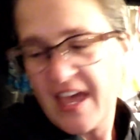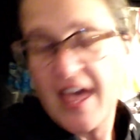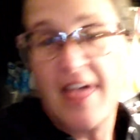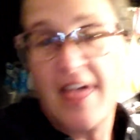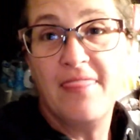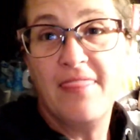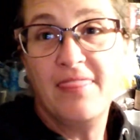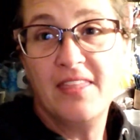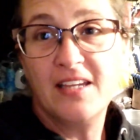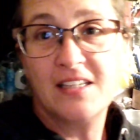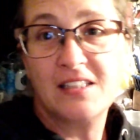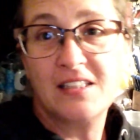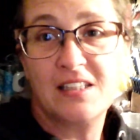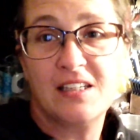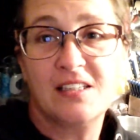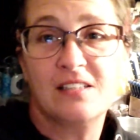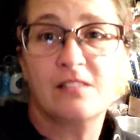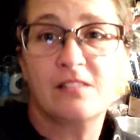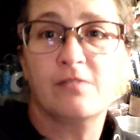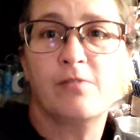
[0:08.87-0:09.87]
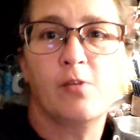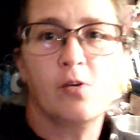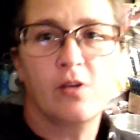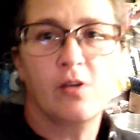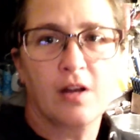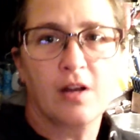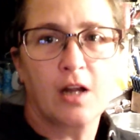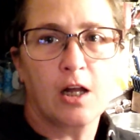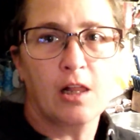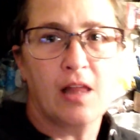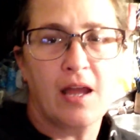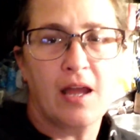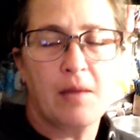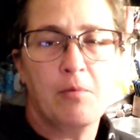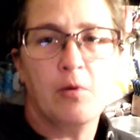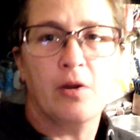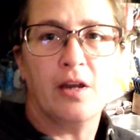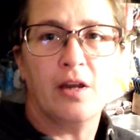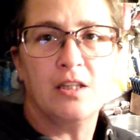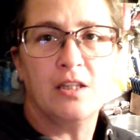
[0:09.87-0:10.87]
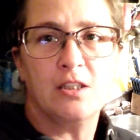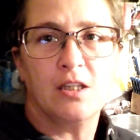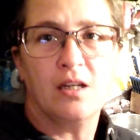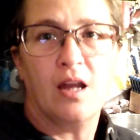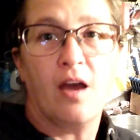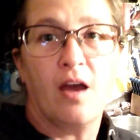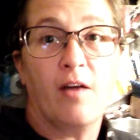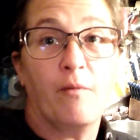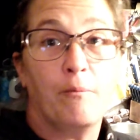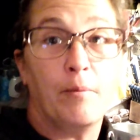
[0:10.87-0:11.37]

And this is for a collaboration of